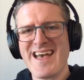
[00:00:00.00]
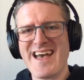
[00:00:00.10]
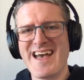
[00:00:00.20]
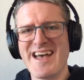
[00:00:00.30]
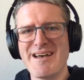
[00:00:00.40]

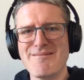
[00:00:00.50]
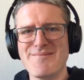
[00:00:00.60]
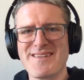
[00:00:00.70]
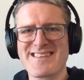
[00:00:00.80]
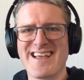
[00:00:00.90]

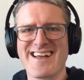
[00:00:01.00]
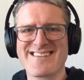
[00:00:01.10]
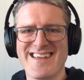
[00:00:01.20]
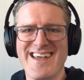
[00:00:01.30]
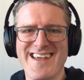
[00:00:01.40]

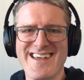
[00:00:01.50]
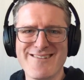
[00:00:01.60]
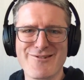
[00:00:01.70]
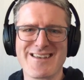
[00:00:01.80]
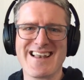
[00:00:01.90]
that
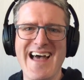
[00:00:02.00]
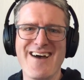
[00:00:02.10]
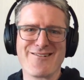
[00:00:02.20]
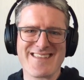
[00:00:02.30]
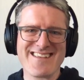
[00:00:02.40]
would
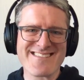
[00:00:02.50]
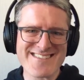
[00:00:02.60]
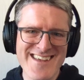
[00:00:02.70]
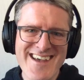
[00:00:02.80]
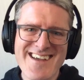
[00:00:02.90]
allow
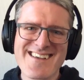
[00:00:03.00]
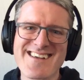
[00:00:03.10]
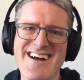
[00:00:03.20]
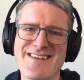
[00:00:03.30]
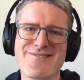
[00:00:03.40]
this
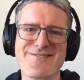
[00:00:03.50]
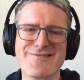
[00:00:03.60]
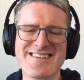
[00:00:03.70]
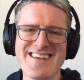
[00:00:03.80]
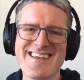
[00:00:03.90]
kind of
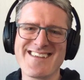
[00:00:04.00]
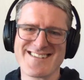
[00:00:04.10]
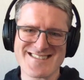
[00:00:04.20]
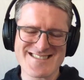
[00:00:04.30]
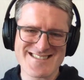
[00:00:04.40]

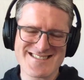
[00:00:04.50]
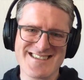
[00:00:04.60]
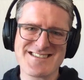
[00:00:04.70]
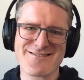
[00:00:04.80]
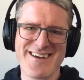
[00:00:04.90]
ridiculous
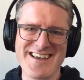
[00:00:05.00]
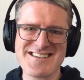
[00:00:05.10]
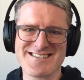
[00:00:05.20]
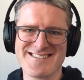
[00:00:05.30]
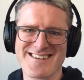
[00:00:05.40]

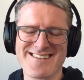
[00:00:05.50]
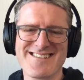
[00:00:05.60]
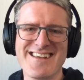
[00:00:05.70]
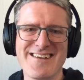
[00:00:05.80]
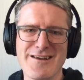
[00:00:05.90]
situation to
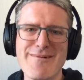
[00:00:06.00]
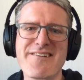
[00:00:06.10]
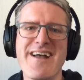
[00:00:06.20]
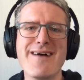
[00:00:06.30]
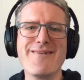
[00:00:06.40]
continue, no
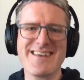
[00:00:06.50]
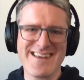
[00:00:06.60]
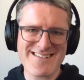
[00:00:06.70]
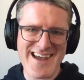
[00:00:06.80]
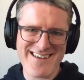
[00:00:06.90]
matter how
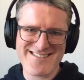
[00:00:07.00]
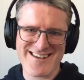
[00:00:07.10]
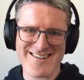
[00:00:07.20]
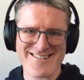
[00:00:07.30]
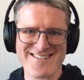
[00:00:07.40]
many tax
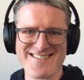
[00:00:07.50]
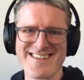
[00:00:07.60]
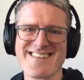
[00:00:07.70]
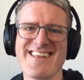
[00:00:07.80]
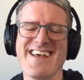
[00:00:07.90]
dollars
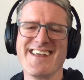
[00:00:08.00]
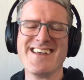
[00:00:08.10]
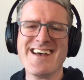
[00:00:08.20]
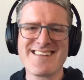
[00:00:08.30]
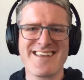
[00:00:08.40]
they
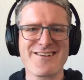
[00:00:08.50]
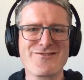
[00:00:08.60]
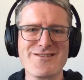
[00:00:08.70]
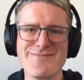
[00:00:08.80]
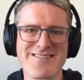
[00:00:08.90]

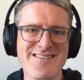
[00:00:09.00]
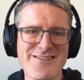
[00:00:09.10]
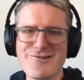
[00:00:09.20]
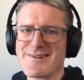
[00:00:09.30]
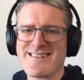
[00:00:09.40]
contribute. Because
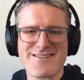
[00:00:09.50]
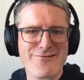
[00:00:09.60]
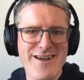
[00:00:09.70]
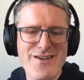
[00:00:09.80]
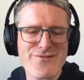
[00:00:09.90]
Google has a
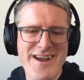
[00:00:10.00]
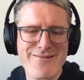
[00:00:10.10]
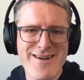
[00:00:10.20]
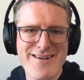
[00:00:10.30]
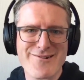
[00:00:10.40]
great
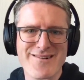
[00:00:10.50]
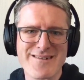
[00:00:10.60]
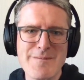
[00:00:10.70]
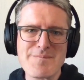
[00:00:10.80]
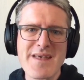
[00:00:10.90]
track record
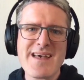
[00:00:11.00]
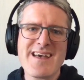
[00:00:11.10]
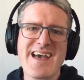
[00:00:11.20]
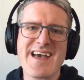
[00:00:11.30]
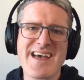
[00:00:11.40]

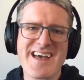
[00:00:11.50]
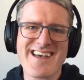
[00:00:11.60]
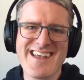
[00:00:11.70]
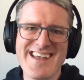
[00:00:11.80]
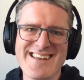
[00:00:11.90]

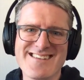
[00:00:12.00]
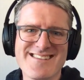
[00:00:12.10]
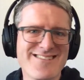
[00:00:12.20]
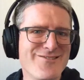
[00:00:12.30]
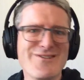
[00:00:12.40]

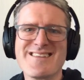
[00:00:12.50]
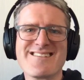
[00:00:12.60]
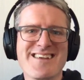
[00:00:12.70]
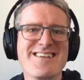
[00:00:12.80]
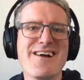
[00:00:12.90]
in doing
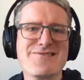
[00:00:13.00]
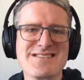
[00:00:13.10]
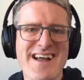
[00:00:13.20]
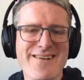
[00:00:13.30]
things like an Irish